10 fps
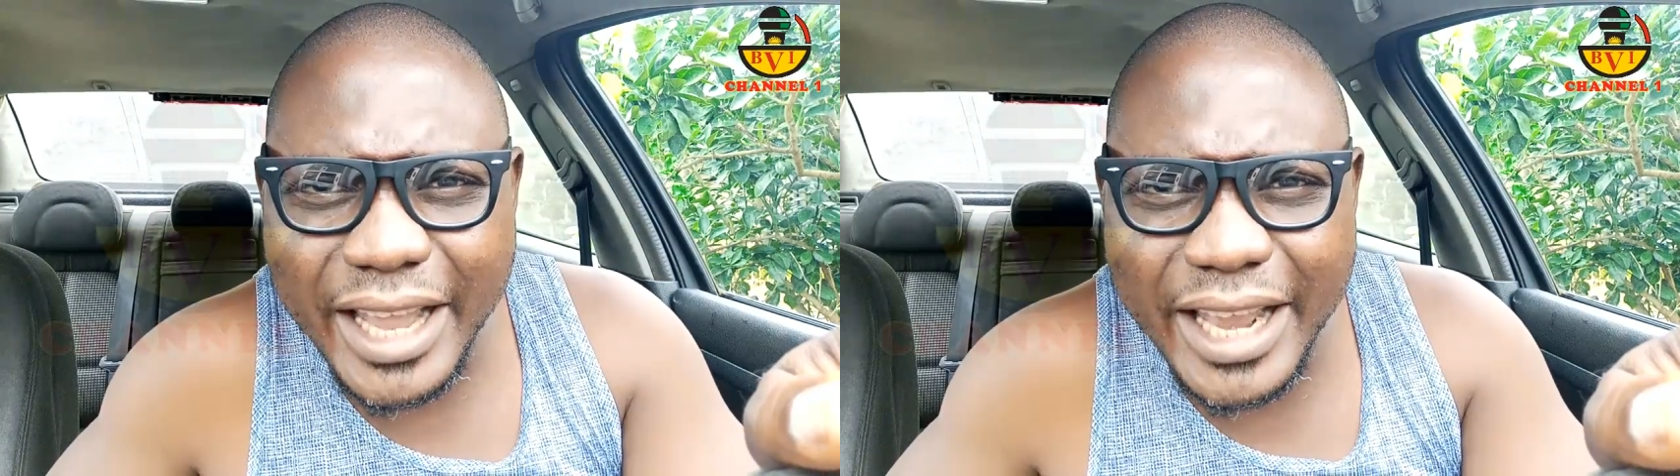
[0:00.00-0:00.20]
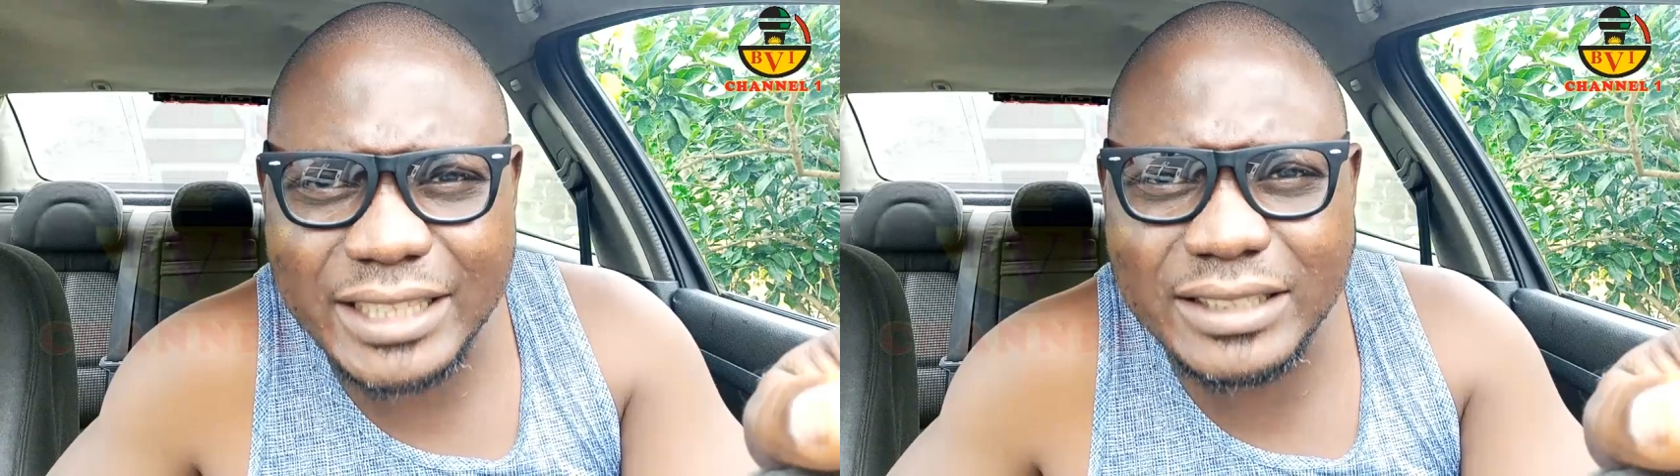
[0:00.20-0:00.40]

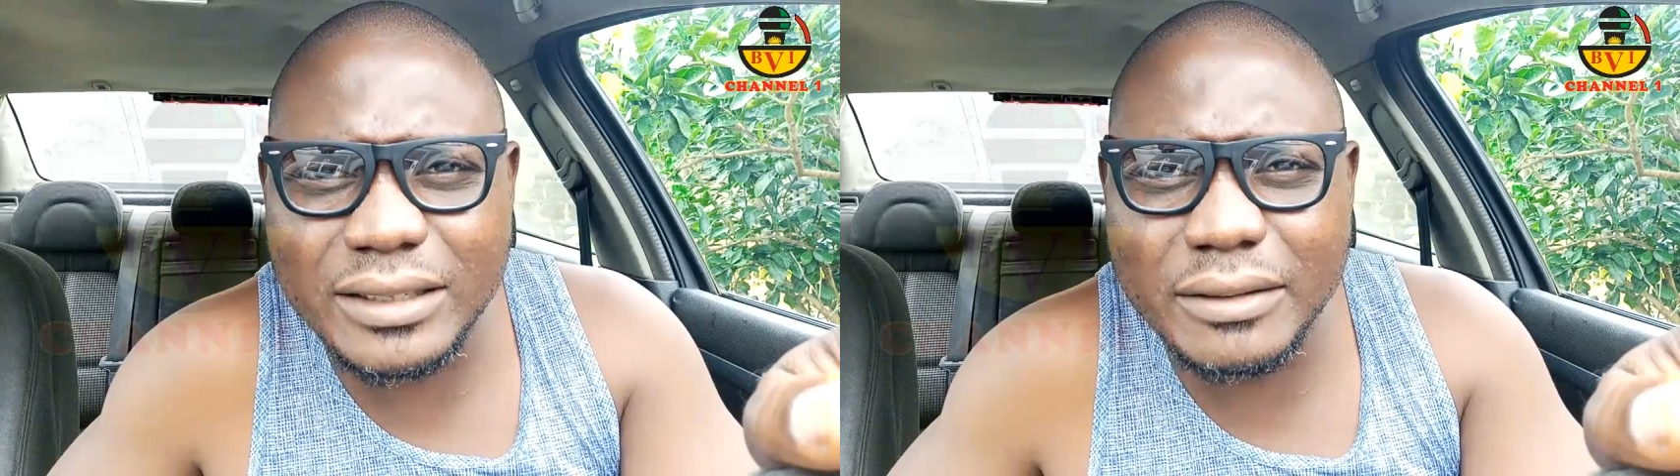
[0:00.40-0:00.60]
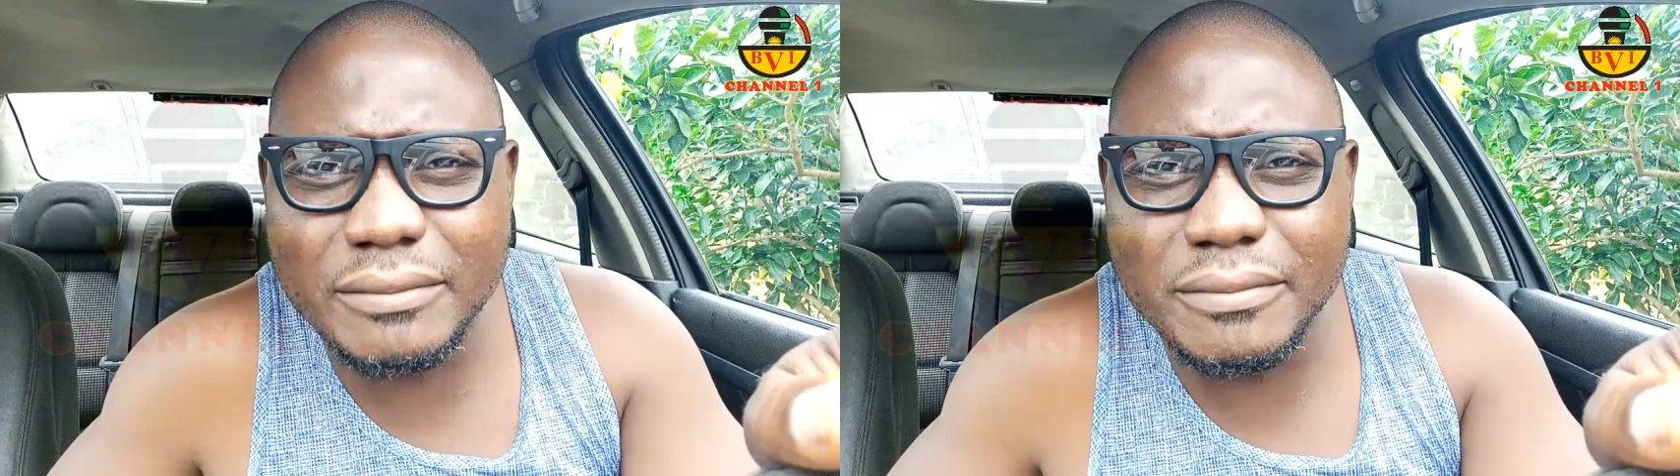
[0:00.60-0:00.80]

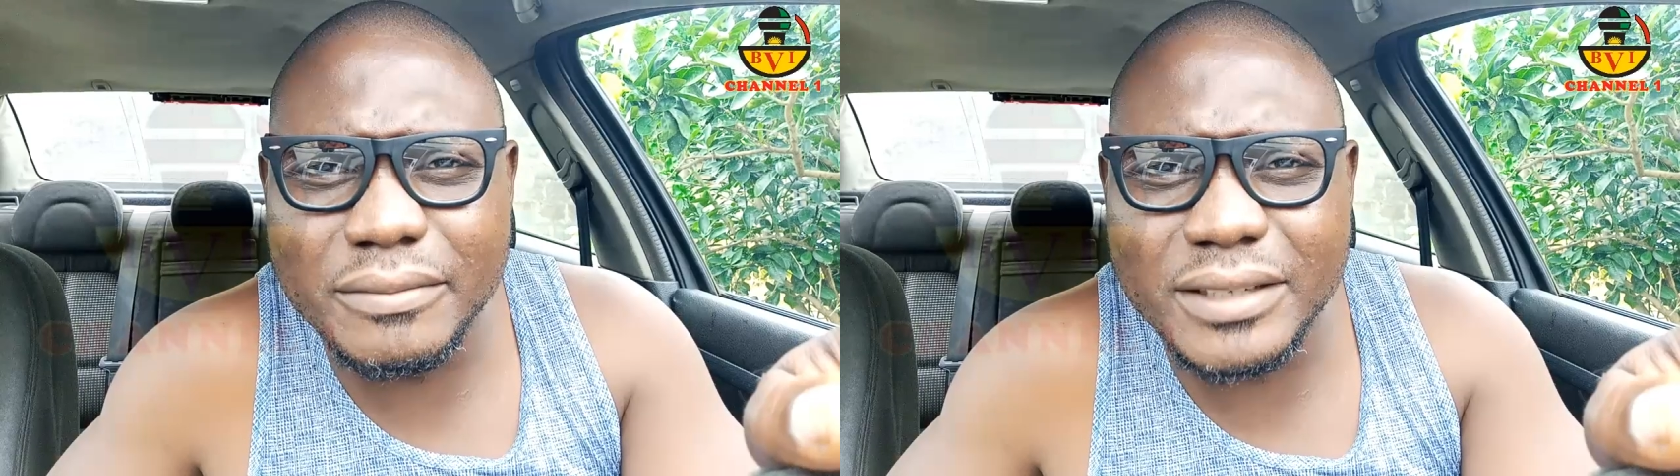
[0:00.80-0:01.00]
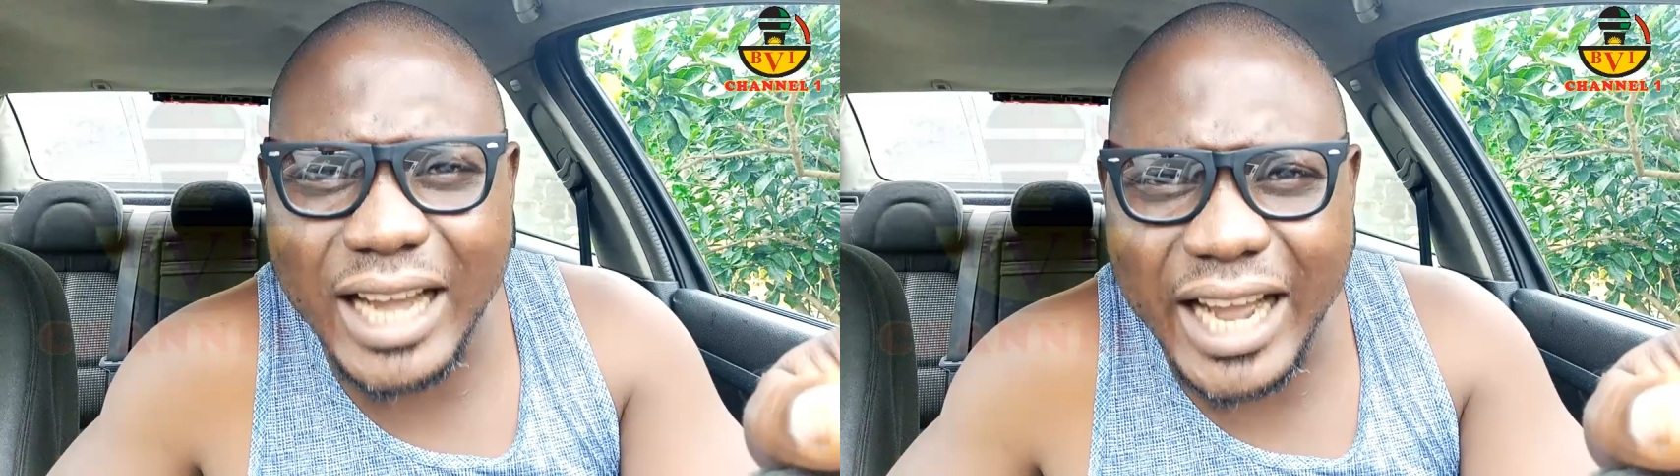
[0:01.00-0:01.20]
8
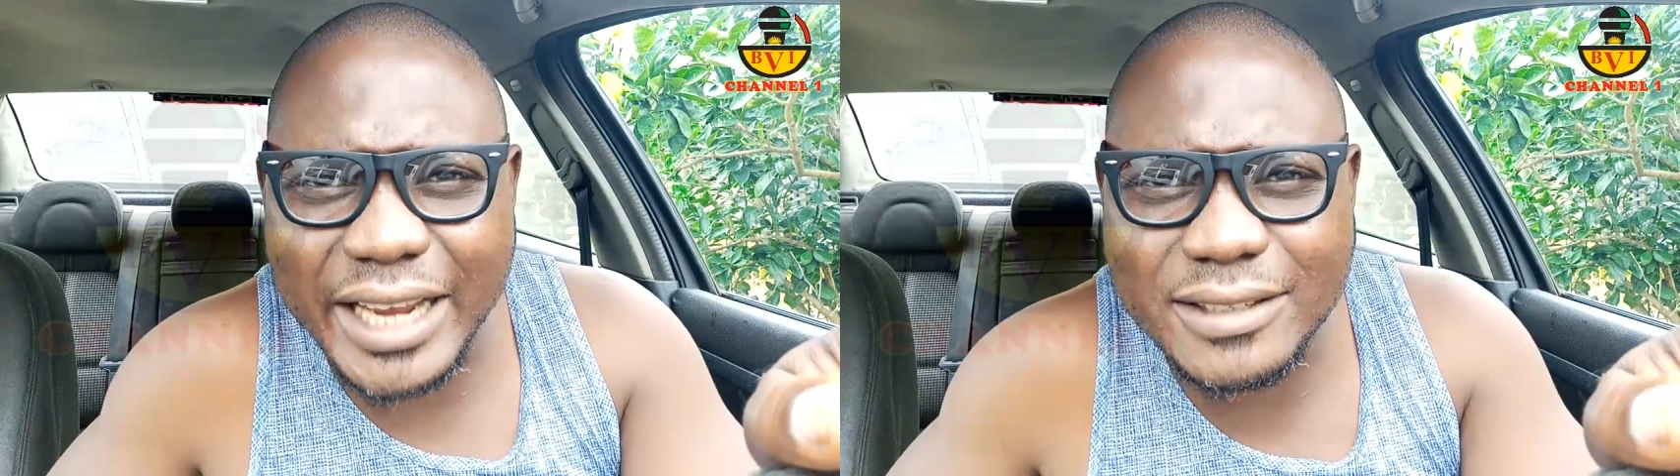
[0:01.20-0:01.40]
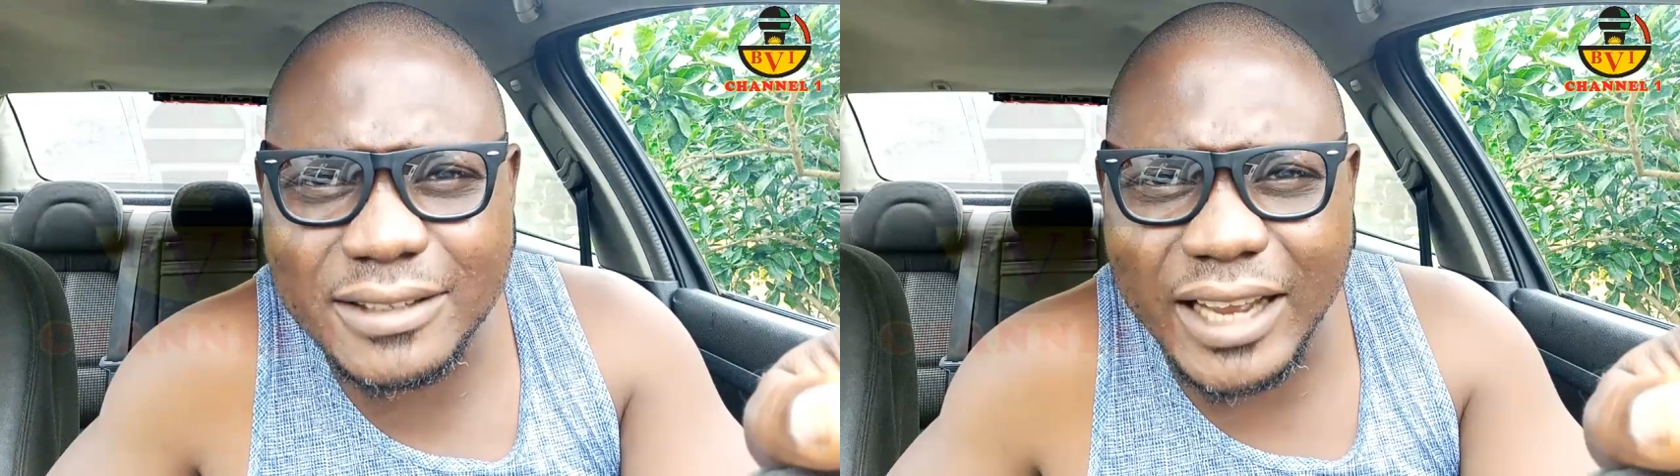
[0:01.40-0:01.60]

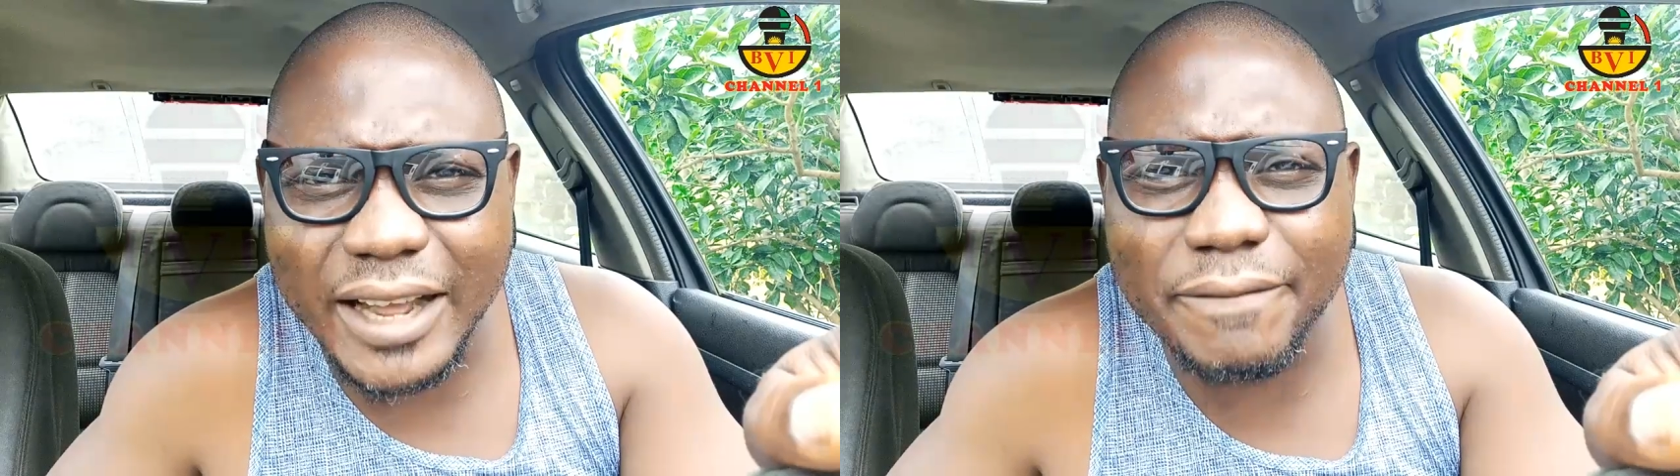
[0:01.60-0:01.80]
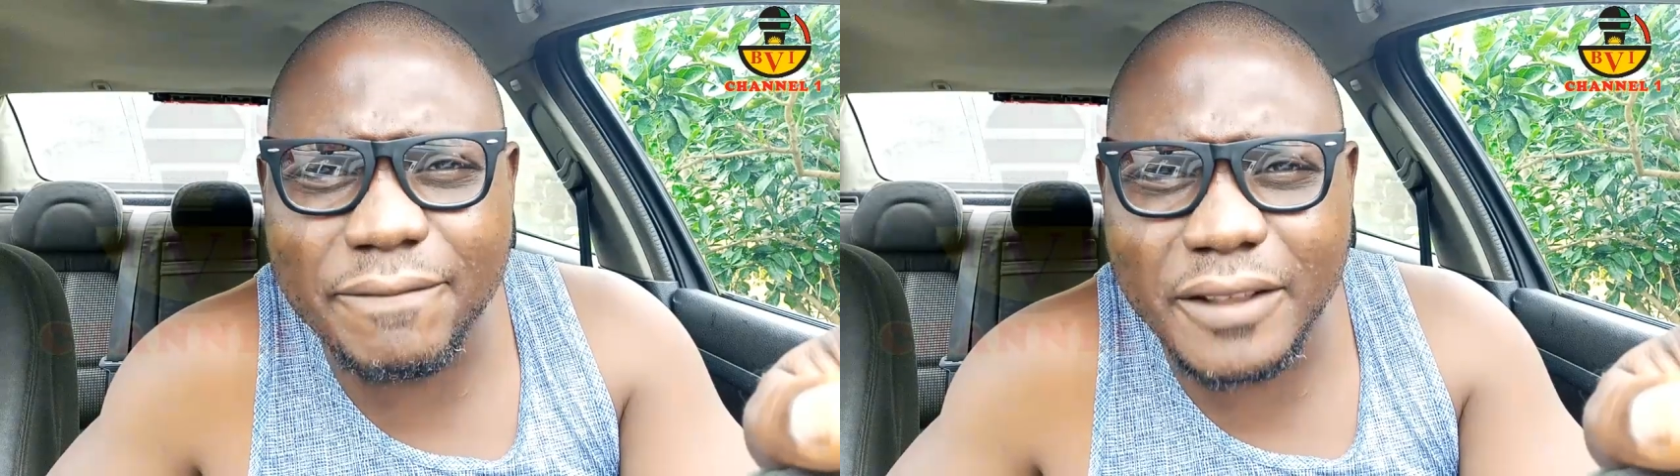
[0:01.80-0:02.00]
guys and